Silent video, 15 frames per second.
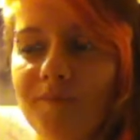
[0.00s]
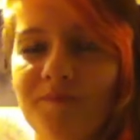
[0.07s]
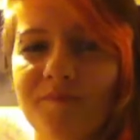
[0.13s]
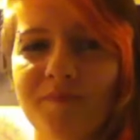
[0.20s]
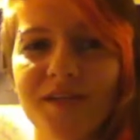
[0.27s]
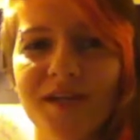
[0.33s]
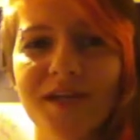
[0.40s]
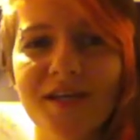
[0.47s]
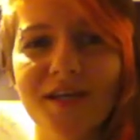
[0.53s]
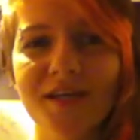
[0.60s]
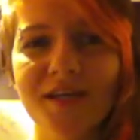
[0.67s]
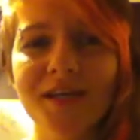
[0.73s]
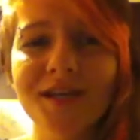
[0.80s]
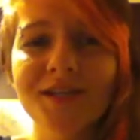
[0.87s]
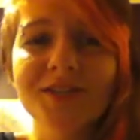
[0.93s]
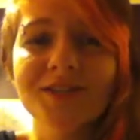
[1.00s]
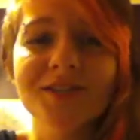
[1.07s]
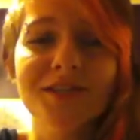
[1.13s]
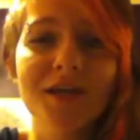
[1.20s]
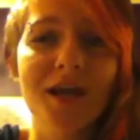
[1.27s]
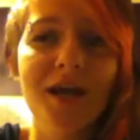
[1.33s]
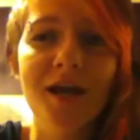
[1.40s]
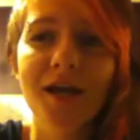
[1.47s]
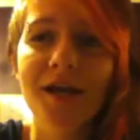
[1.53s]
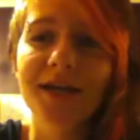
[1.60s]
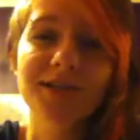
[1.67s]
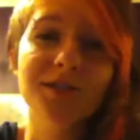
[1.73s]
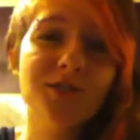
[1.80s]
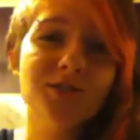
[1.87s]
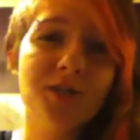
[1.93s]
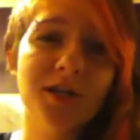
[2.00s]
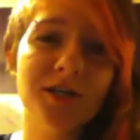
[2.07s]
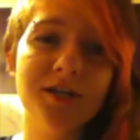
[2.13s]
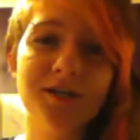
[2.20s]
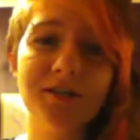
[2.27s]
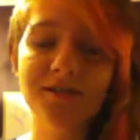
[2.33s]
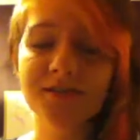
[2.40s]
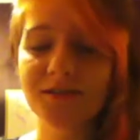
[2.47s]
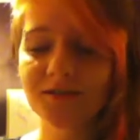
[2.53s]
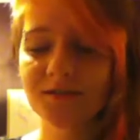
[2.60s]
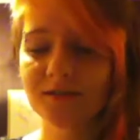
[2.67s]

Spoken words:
he just treated us,